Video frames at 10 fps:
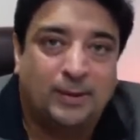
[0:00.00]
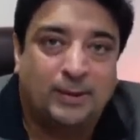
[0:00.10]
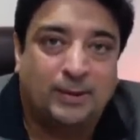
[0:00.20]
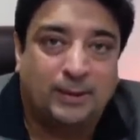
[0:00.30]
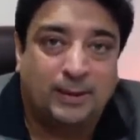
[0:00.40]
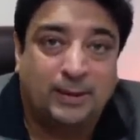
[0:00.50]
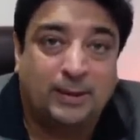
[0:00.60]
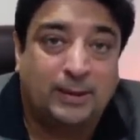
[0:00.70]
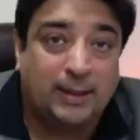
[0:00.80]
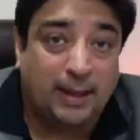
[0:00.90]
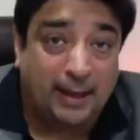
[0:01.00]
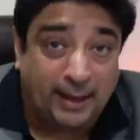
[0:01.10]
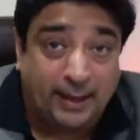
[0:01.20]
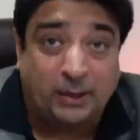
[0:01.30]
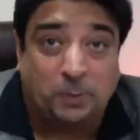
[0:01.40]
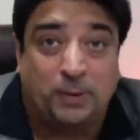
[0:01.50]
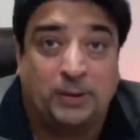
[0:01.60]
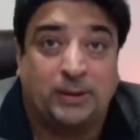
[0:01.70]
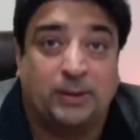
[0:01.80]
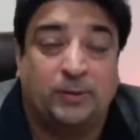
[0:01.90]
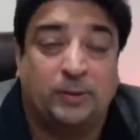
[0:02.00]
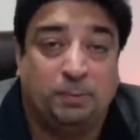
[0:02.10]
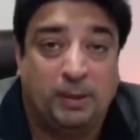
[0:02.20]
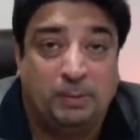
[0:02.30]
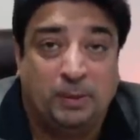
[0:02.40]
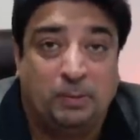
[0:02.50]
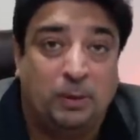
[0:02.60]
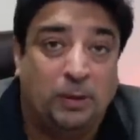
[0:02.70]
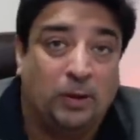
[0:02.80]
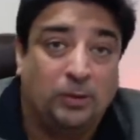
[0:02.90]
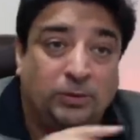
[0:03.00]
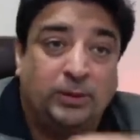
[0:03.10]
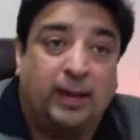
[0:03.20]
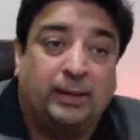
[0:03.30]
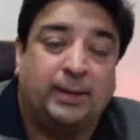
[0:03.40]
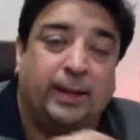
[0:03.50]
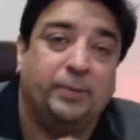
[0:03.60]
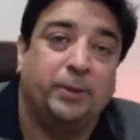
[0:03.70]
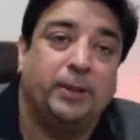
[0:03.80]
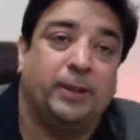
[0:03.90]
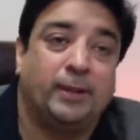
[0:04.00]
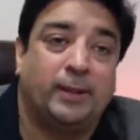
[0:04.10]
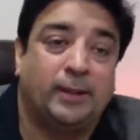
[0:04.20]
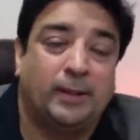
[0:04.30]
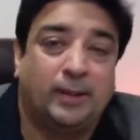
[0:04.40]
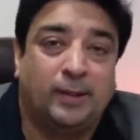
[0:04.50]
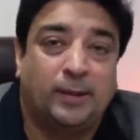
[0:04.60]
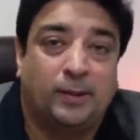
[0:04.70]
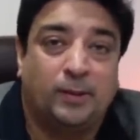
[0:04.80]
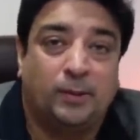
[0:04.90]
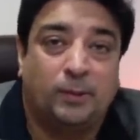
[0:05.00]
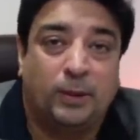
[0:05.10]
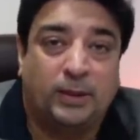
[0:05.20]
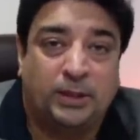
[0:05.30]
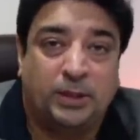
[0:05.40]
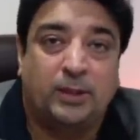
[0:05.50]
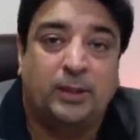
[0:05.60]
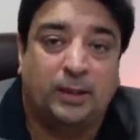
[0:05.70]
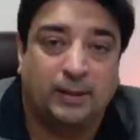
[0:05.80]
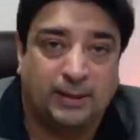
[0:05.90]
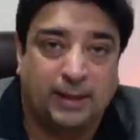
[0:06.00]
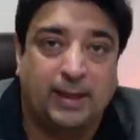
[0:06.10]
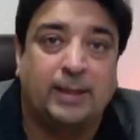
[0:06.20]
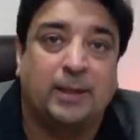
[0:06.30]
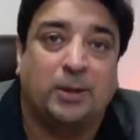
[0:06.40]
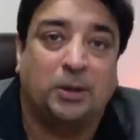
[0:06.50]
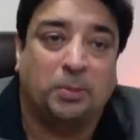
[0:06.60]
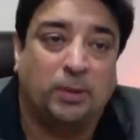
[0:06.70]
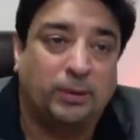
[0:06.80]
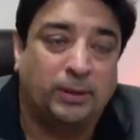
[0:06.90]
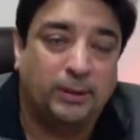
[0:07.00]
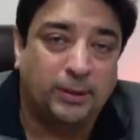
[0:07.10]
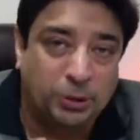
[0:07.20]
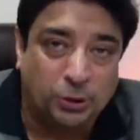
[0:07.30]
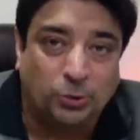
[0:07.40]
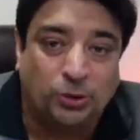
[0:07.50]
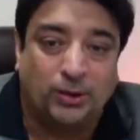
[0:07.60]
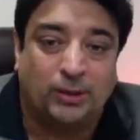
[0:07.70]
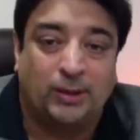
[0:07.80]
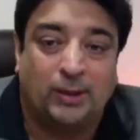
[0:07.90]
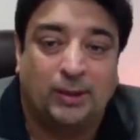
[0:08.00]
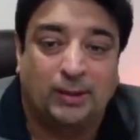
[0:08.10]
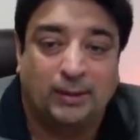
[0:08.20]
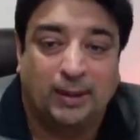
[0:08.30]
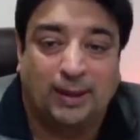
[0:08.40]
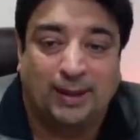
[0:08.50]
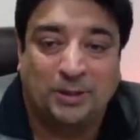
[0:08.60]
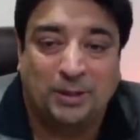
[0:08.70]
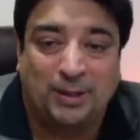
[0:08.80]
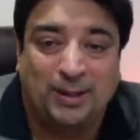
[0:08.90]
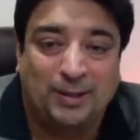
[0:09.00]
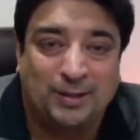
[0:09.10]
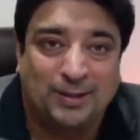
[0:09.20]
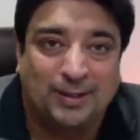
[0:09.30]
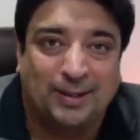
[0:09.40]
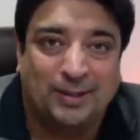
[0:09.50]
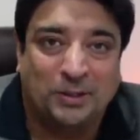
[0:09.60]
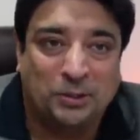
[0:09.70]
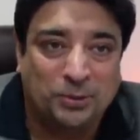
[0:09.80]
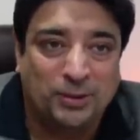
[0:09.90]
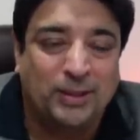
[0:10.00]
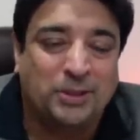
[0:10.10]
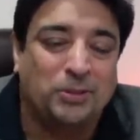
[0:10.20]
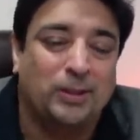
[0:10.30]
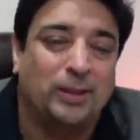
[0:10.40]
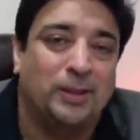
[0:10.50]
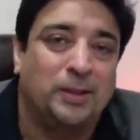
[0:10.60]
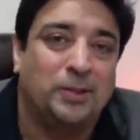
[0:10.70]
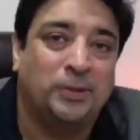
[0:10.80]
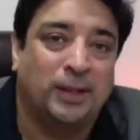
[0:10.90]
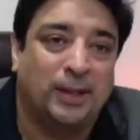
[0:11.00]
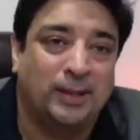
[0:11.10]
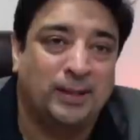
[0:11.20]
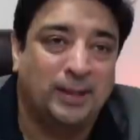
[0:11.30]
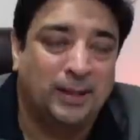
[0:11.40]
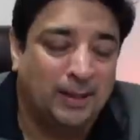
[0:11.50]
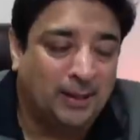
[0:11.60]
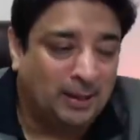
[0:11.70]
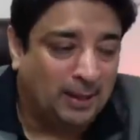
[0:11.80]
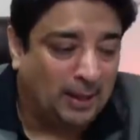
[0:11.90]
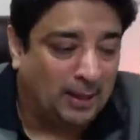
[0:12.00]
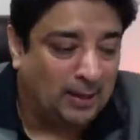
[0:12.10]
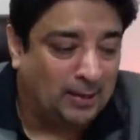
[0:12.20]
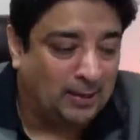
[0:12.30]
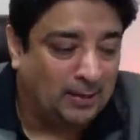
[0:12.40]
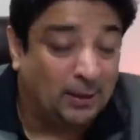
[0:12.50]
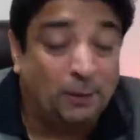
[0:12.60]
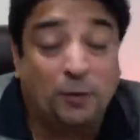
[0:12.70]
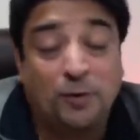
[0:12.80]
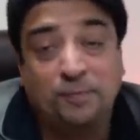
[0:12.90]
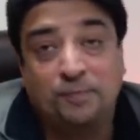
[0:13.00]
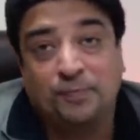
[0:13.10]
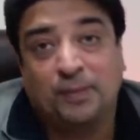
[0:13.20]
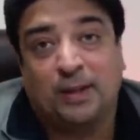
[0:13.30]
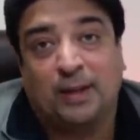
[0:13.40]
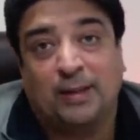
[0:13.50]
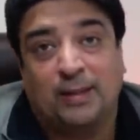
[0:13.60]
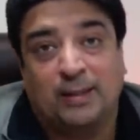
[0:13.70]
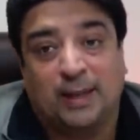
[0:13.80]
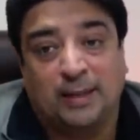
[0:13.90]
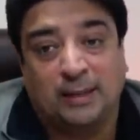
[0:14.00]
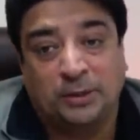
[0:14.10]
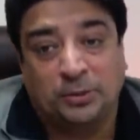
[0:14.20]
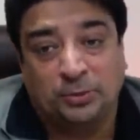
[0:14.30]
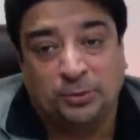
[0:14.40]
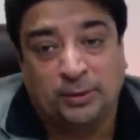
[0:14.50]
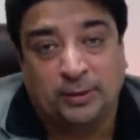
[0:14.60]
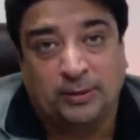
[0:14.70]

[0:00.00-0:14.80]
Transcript: 68% of the people belong to that segment, which says a lot about youth. They are actually curious to learn new things. And therefore, I decided to